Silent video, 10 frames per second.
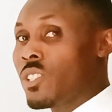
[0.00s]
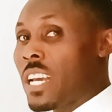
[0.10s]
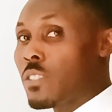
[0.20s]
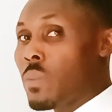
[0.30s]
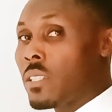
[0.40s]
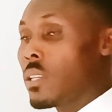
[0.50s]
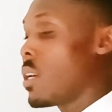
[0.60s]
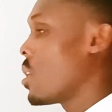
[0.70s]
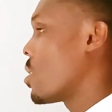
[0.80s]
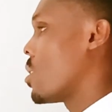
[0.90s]
to the
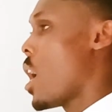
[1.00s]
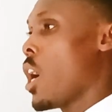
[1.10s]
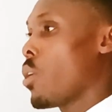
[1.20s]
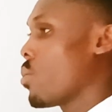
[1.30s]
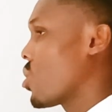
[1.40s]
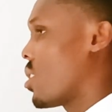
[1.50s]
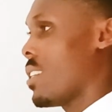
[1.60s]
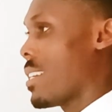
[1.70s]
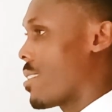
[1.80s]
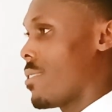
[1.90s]
statement. No,
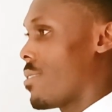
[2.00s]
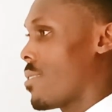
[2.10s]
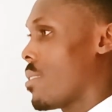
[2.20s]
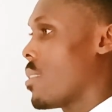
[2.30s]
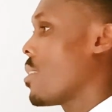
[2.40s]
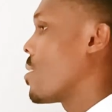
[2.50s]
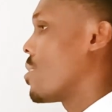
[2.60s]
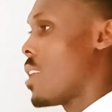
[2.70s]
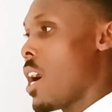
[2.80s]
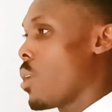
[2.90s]
she isn't.
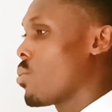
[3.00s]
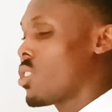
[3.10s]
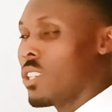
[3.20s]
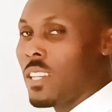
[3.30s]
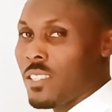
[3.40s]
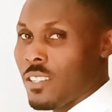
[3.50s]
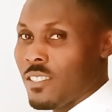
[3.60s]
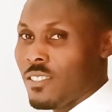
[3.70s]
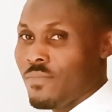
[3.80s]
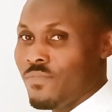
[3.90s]
No, she
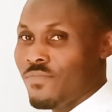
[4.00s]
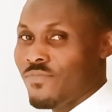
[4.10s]
isn't.